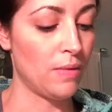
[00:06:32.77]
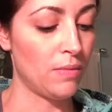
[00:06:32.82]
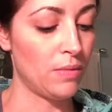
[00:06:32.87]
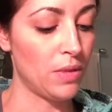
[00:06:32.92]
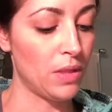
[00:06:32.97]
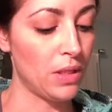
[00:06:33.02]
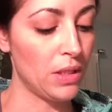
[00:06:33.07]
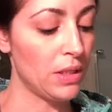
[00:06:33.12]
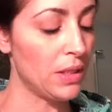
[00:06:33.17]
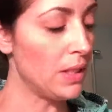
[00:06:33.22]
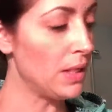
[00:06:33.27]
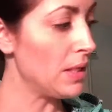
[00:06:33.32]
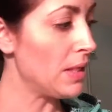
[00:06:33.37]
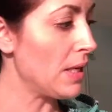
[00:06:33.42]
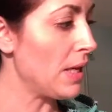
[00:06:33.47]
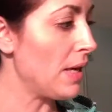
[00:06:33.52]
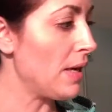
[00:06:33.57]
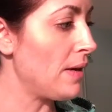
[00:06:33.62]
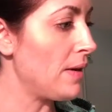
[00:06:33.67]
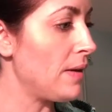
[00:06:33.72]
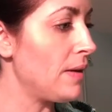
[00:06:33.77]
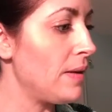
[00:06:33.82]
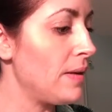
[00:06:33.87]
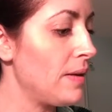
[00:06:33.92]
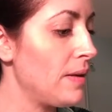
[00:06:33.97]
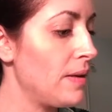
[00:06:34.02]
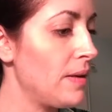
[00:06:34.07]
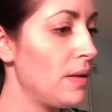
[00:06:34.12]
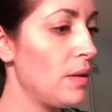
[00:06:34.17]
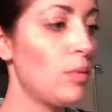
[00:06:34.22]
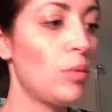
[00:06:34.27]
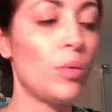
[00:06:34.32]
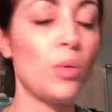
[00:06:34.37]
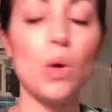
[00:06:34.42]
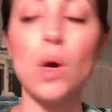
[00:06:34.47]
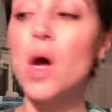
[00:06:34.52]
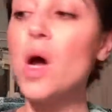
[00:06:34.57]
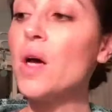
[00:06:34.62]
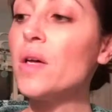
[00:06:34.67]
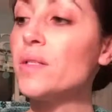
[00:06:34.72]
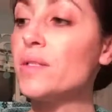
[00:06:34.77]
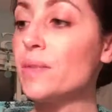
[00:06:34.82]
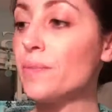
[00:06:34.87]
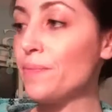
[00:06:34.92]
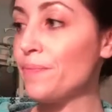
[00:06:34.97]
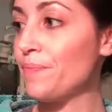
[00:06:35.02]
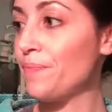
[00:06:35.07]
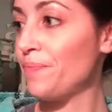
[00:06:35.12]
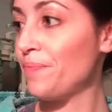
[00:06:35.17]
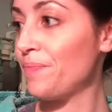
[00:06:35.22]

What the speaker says: just like that. Awesome.